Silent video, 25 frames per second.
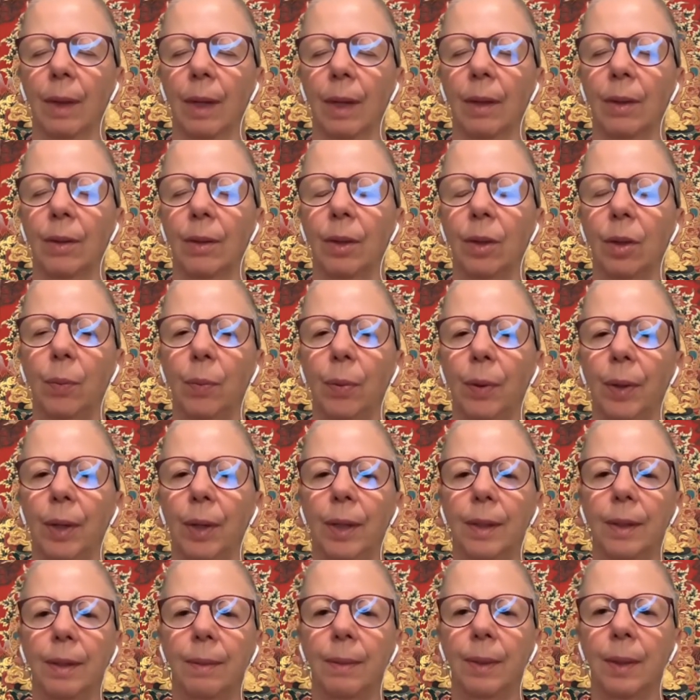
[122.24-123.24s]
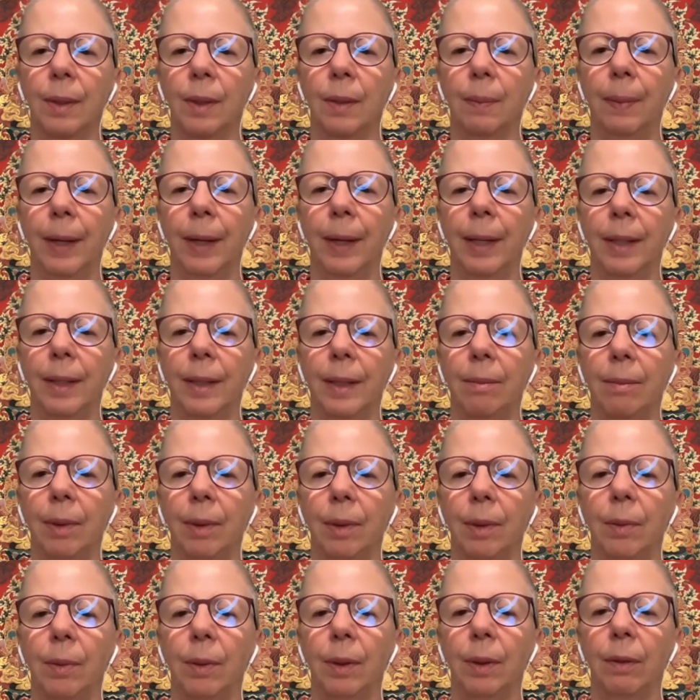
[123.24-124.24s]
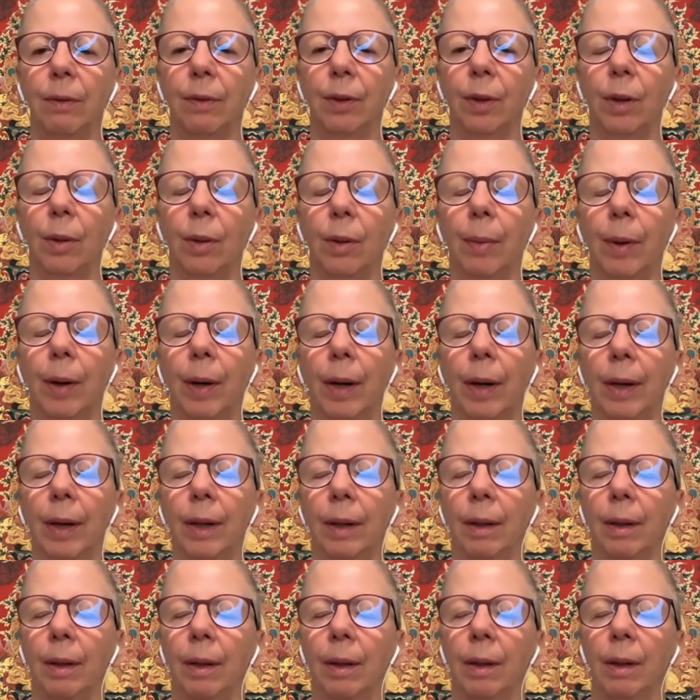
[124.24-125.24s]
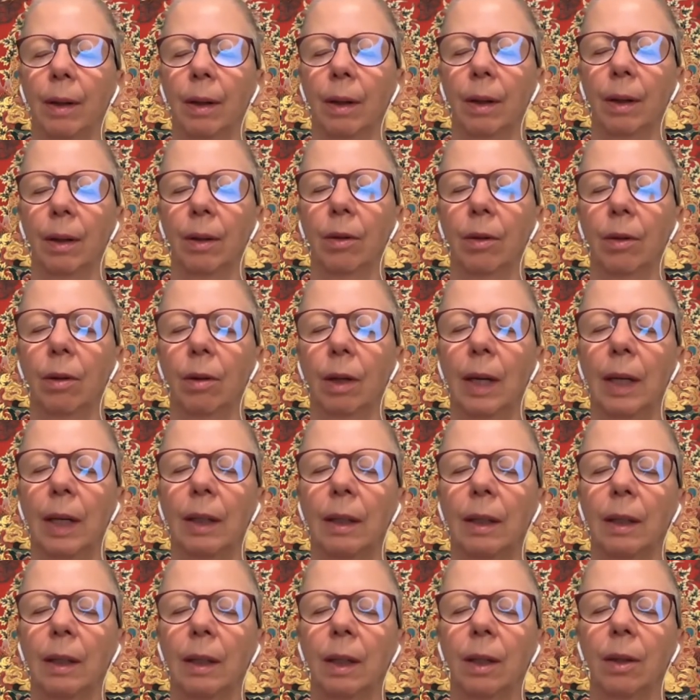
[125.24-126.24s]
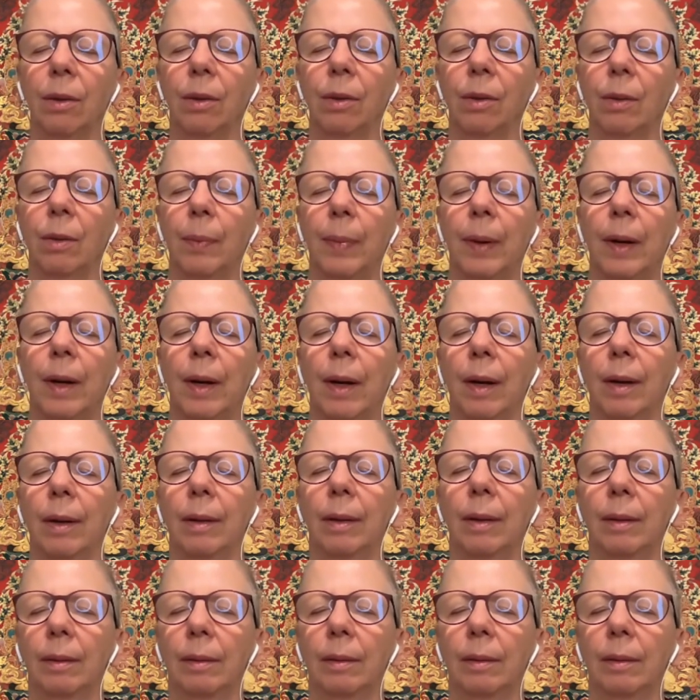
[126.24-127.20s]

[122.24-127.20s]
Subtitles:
So you're putting some space in between the vertebrae, you're lengthening your spine.